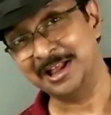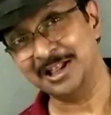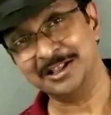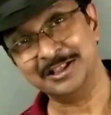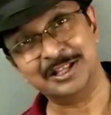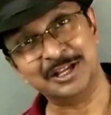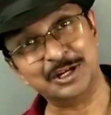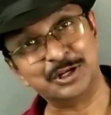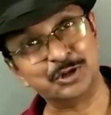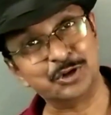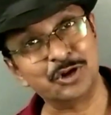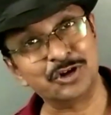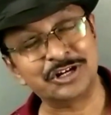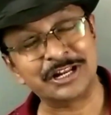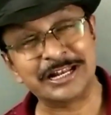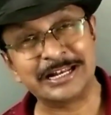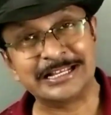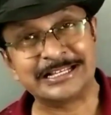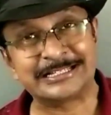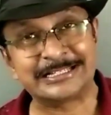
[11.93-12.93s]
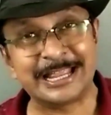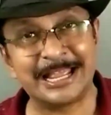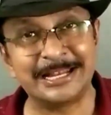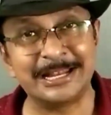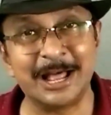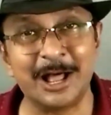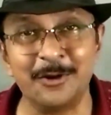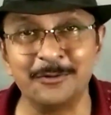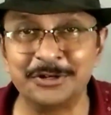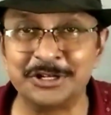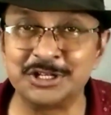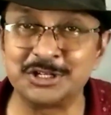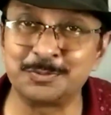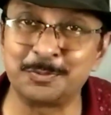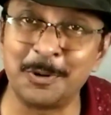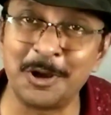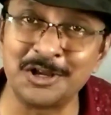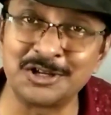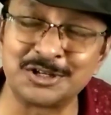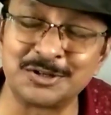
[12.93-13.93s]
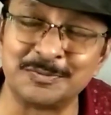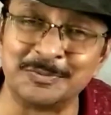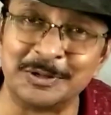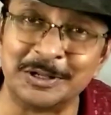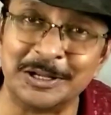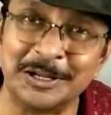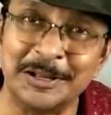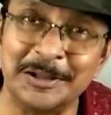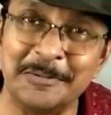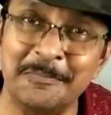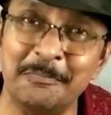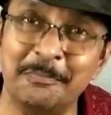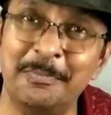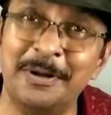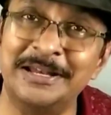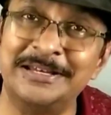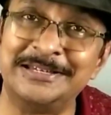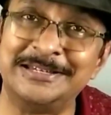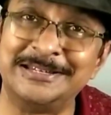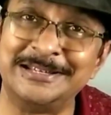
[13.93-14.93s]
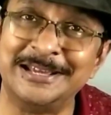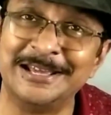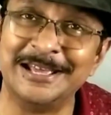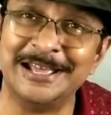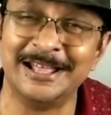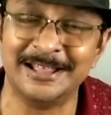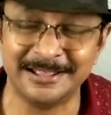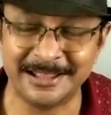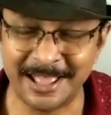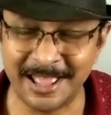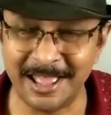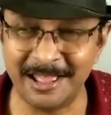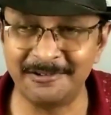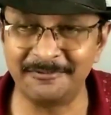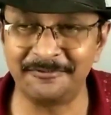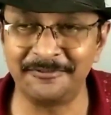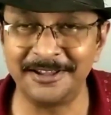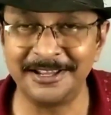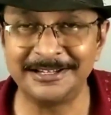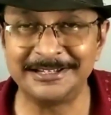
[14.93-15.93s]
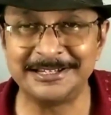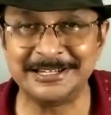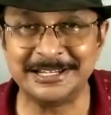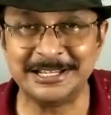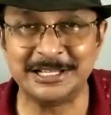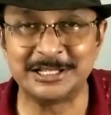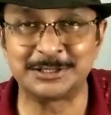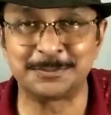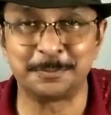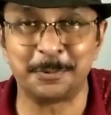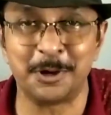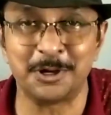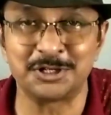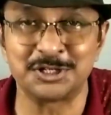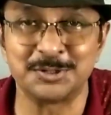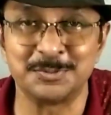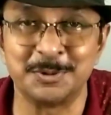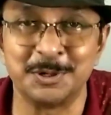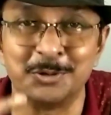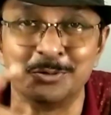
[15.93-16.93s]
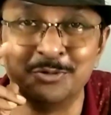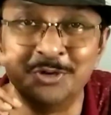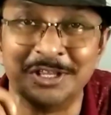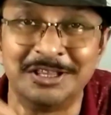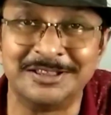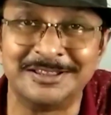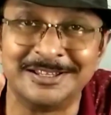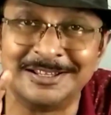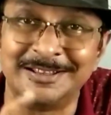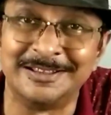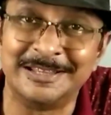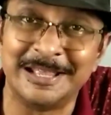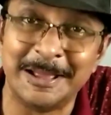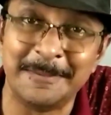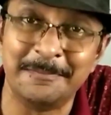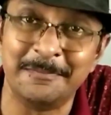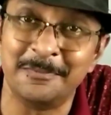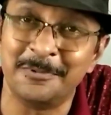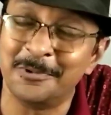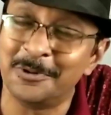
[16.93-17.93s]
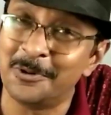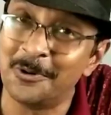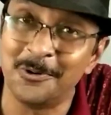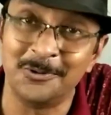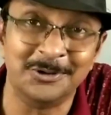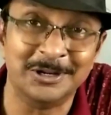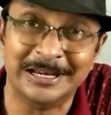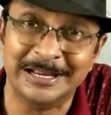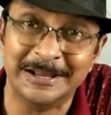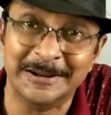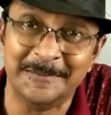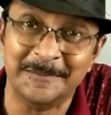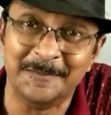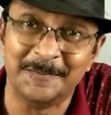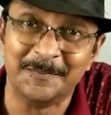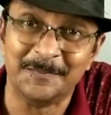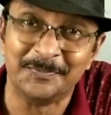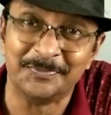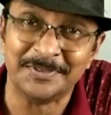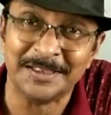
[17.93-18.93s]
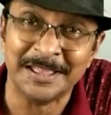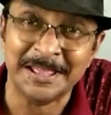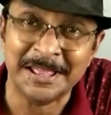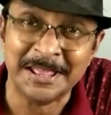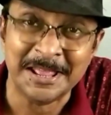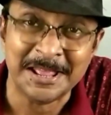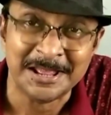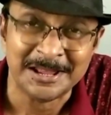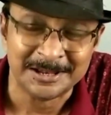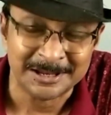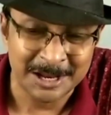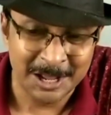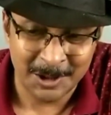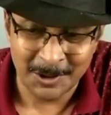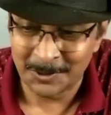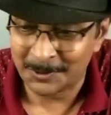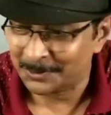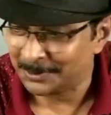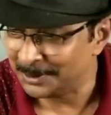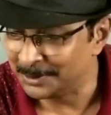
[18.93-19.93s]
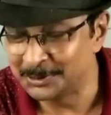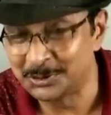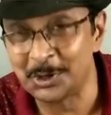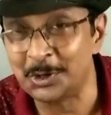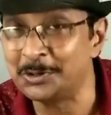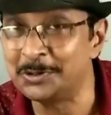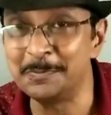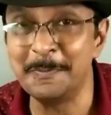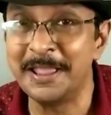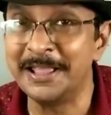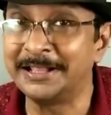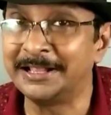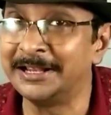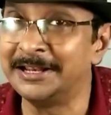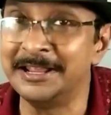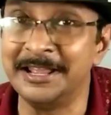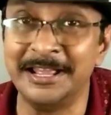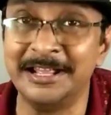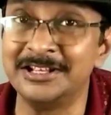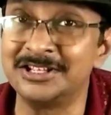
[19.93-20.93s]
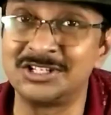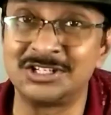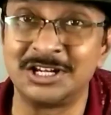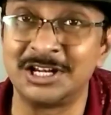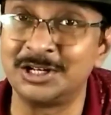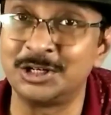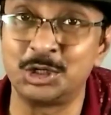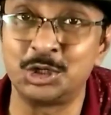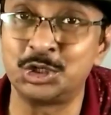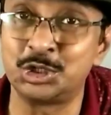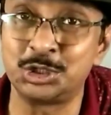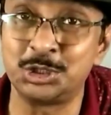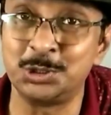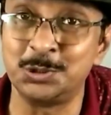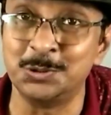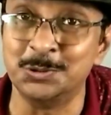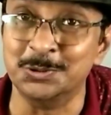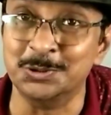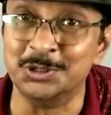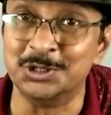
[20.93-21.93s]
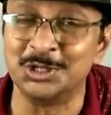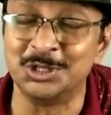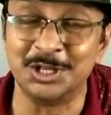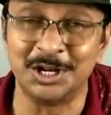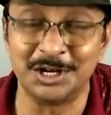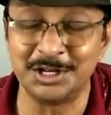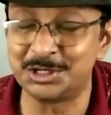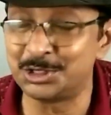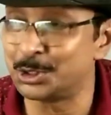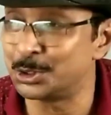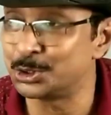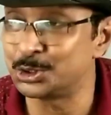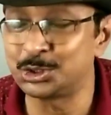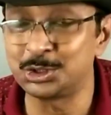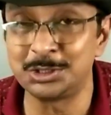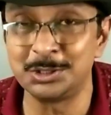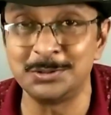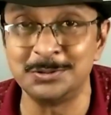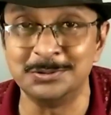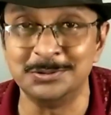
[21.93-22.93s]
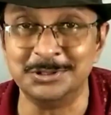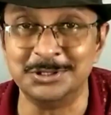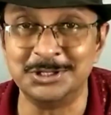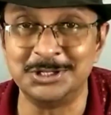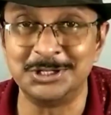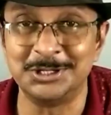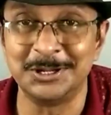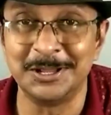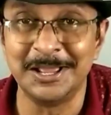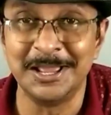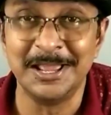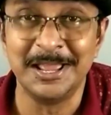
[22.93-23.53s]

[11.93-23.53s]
They do not understand how it is possible, but the effect is possible with them only. Now, you don't make any instant stooge. There is no stooge.